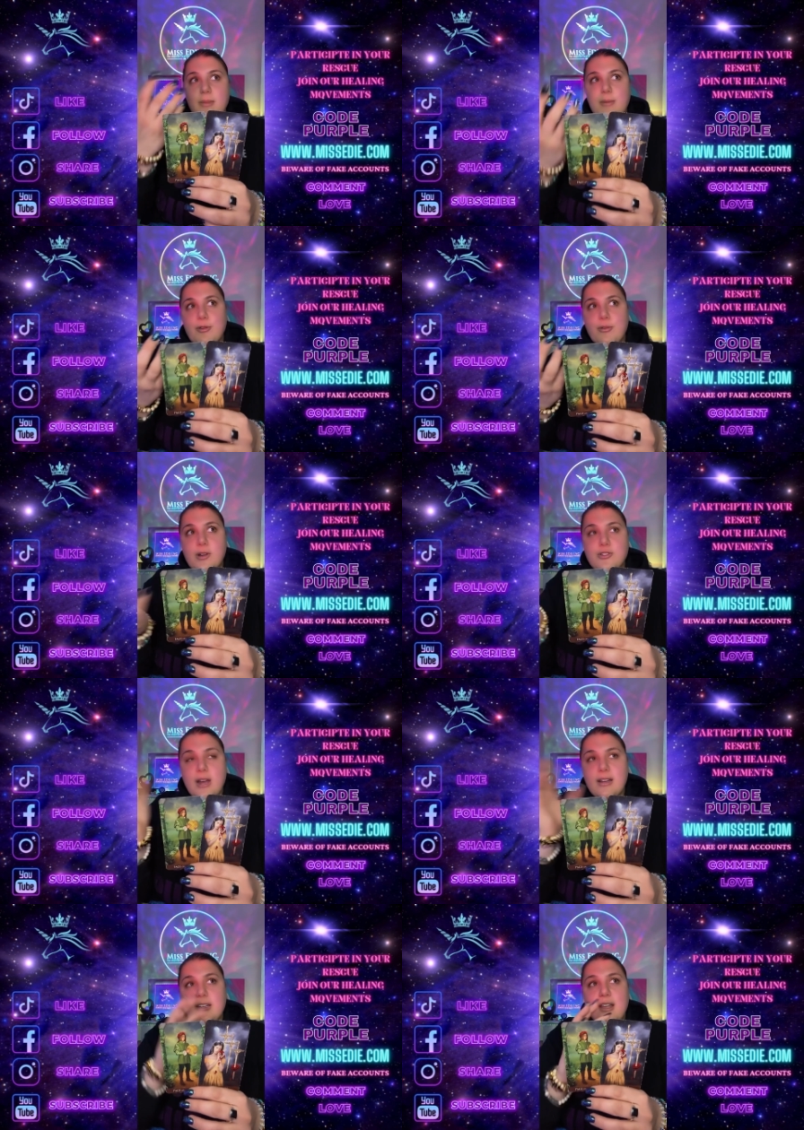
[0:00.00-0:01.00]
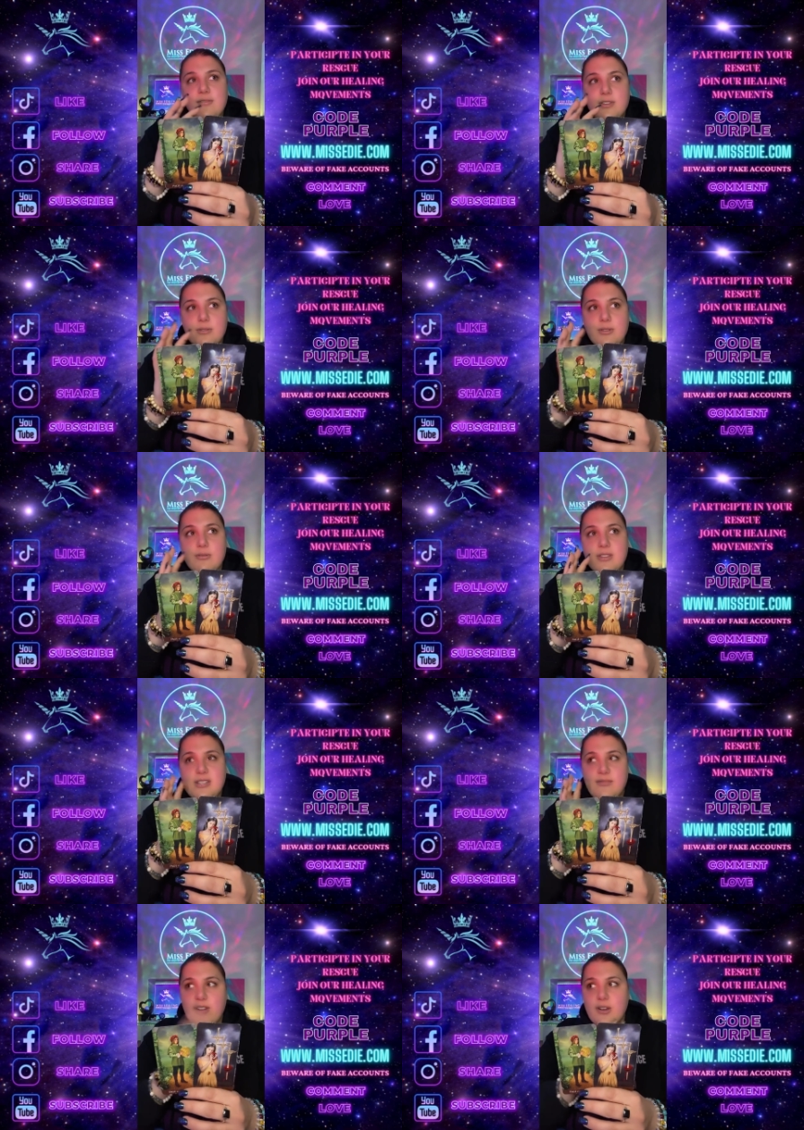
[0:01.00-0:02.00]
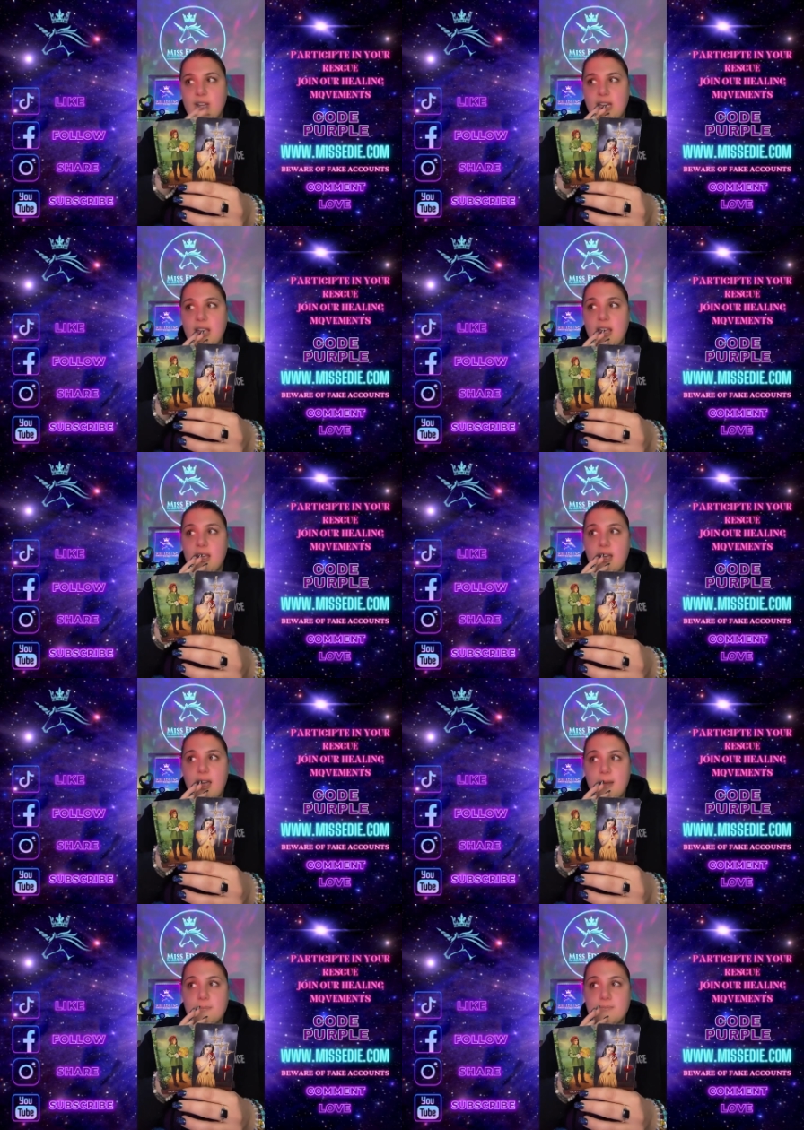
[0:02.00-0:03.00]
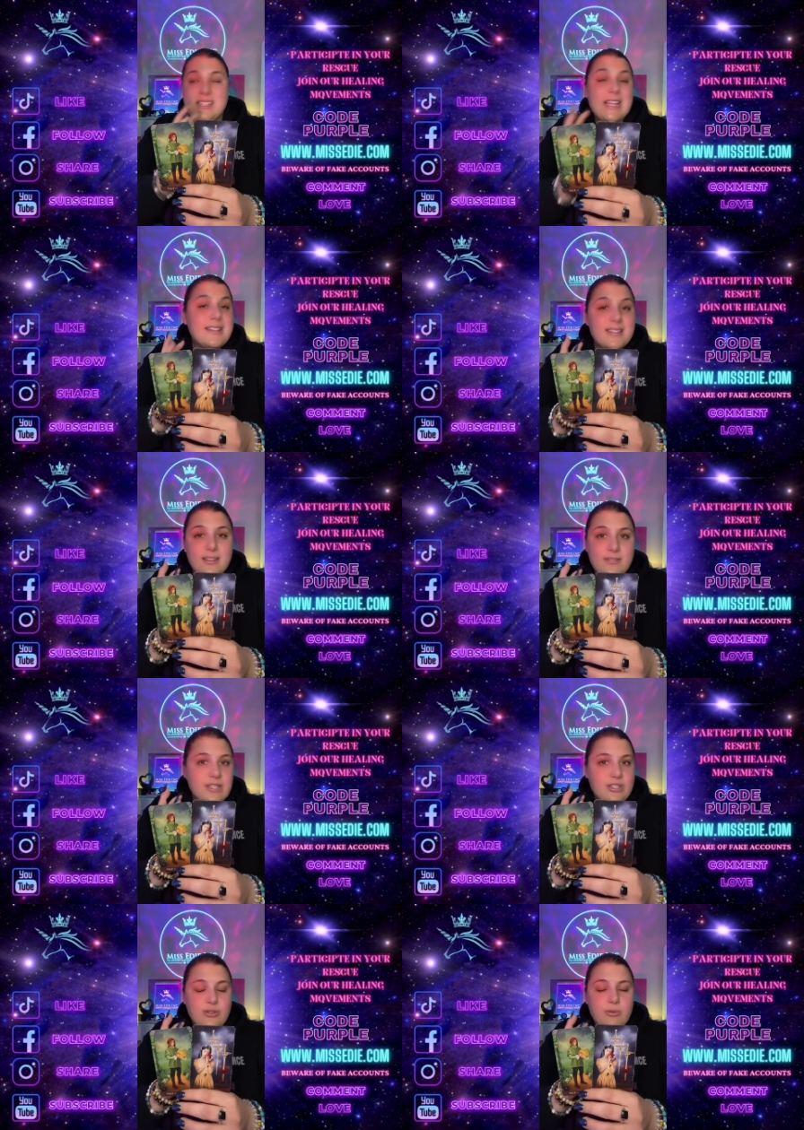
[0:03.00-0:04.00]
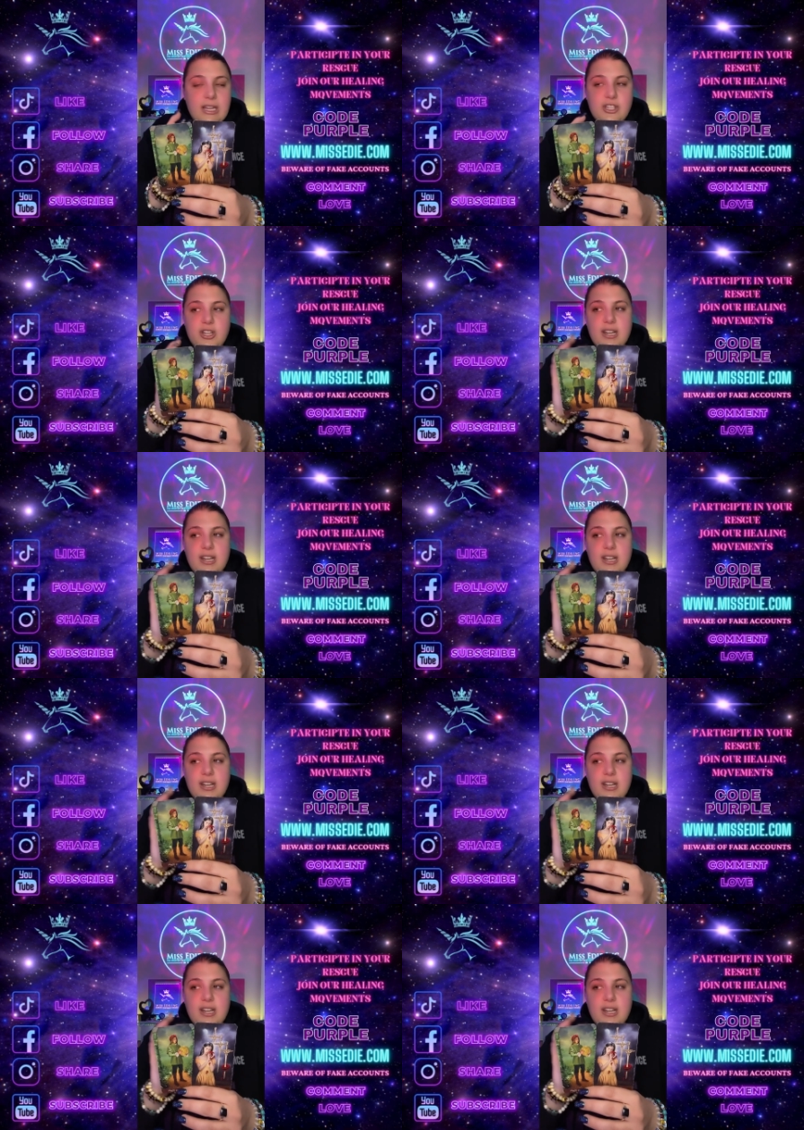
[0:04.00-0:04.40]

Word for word: people who are trying to love you through this very um, sensitive situation.